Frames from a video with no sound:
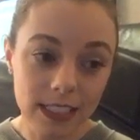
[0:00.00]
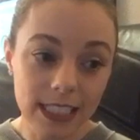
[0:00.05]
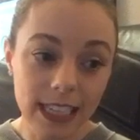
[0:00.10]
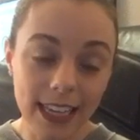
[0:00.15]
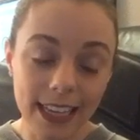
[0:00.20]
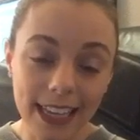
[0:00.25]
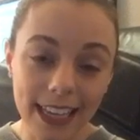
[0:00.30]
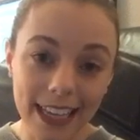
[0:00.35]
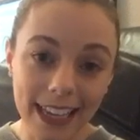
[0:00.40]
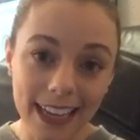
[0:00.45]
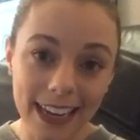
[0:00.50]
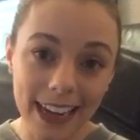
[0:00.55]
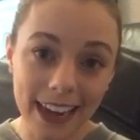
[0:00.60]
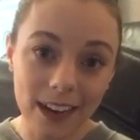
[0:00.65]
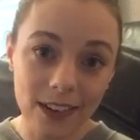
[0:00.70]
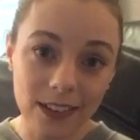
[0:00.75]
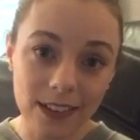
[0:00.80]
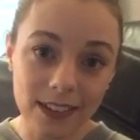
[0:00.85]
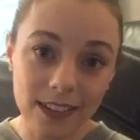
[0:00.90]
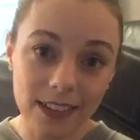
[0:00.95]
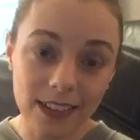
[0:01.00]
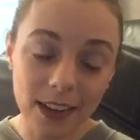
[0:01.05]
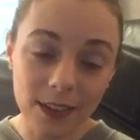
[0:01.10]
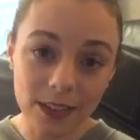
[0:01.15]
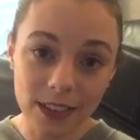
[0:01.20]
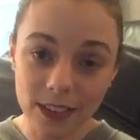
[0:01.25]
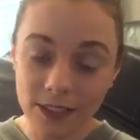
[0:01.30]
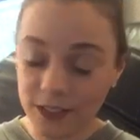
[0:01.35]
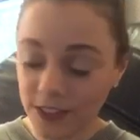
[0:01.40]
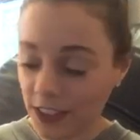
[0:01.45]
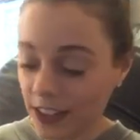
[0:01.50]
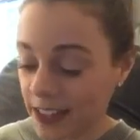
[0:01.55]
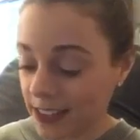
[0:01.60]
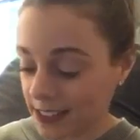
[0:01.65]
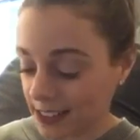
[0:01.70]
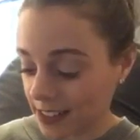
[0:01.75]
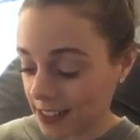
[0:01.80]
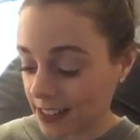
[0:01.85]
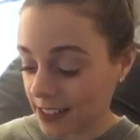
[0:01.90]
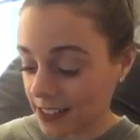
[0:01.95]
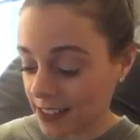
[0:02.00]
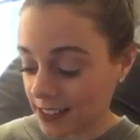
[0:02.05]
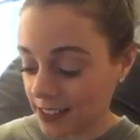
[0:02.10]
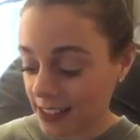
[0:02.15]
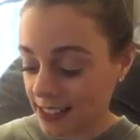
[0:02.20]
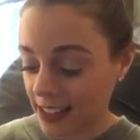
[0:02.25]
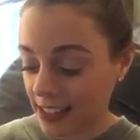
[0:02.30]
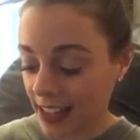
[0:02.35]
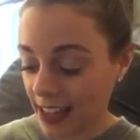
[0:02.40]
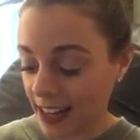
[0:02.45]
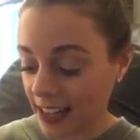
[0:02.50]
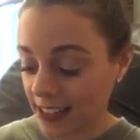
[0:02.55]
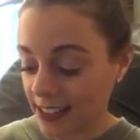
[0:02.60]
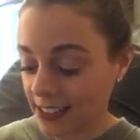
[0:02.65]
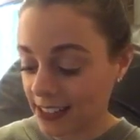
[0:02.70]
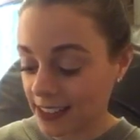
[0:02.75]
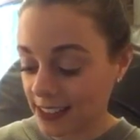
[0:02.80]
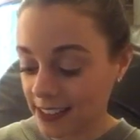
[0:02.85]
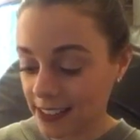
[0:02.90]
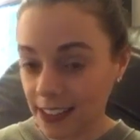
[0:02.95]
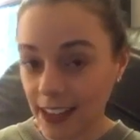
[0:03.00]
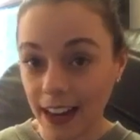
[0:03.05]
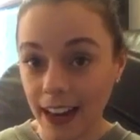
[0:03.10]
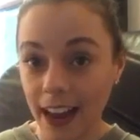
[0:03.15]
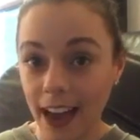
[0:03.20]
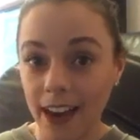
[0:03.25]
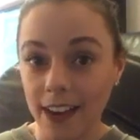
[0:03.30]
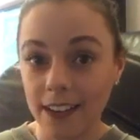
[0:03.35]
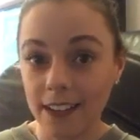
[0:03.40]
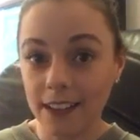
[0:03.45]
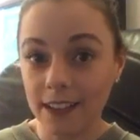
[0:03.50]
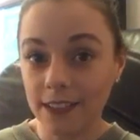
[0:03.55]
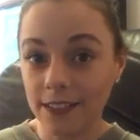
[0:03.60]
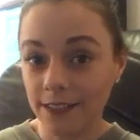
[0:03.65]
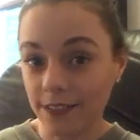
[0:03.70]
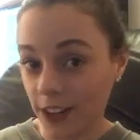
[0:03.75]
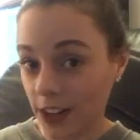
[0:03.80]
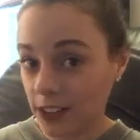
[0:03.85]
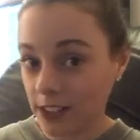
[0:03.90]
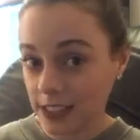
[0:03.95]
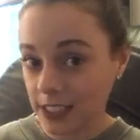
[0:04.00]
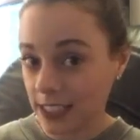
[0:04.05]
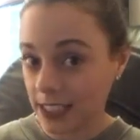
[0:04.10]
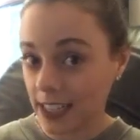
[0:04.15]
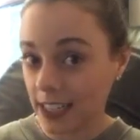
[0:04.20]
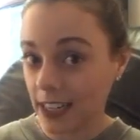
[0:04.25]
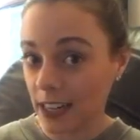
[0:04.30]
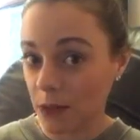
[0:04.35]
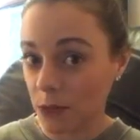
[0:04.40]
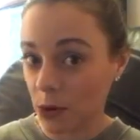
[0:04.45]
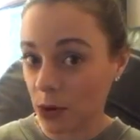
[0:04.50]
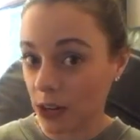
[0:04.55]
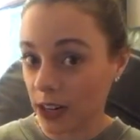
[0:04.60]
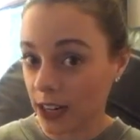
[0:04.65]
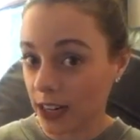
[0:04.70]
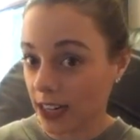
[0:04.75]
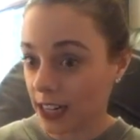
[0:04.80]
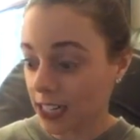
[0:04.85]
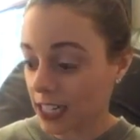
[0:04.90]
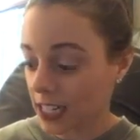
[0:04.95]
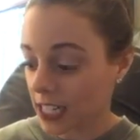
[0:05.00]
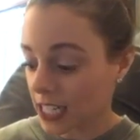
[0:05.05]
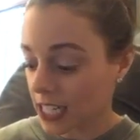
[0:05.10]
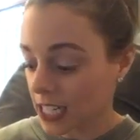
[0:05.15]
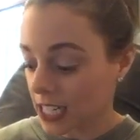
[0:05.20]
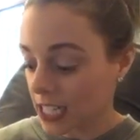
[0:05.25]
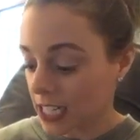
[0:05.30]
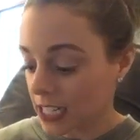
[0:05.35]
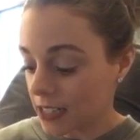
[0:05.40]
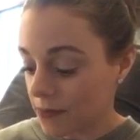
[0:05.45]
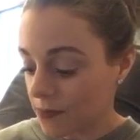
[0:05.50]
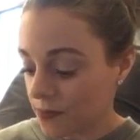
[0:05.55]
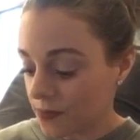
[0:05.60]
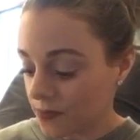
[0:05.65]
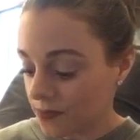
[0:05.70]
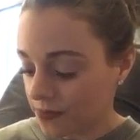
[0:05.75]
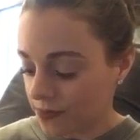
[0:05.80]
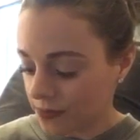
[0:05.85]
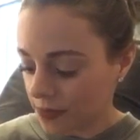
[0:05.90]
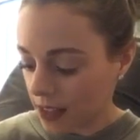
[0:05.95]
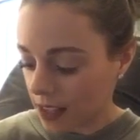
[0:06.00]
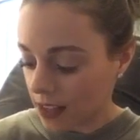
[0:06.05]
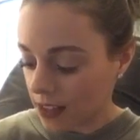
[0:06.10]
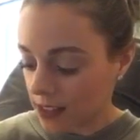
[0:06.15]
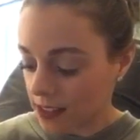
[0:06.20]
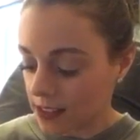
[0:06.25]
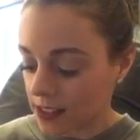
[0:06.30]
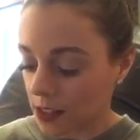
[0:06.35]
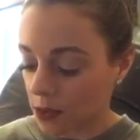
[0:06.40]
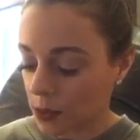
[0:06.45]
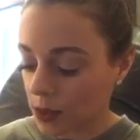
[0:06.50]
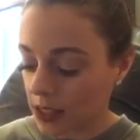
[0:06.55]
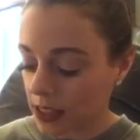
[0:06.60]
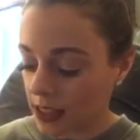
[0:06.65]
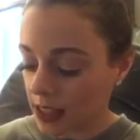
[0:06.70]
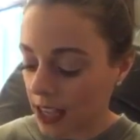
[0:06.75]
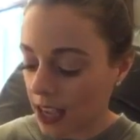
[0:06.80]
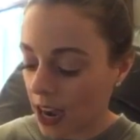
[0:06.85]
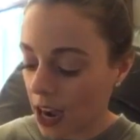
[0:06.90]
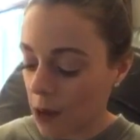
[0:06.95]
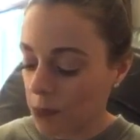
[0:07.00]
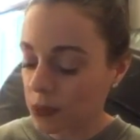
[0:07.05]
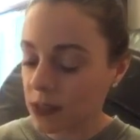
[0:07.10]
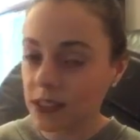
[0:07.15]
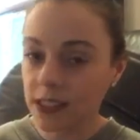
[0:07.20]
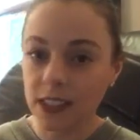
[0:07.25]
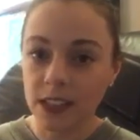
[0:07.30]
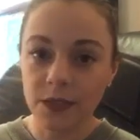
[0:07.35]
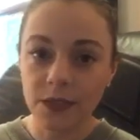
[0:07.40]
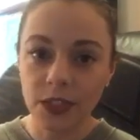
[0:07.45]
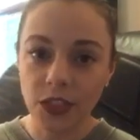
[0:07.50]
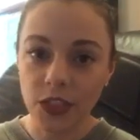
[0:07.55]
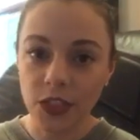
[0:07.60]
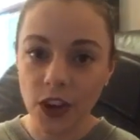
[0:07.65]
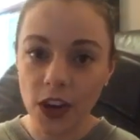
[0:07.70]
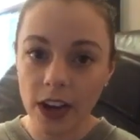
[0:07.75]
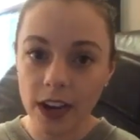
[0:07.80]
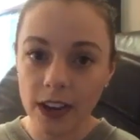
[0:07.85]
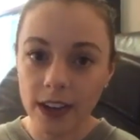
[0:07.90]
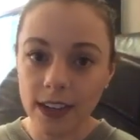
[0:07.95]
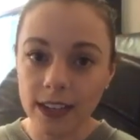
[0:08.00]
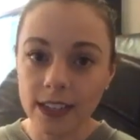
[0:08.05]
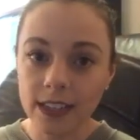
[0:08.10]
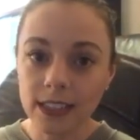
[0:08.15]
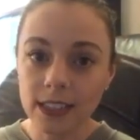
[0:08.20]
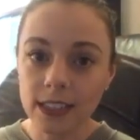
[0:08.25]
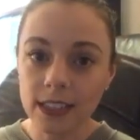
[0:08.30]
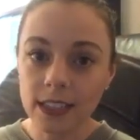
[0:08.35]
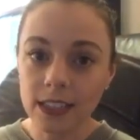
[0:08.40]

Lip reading: taking it out of the freezer so that it's not frozen anymore. So wouldn't the opposite of thaw,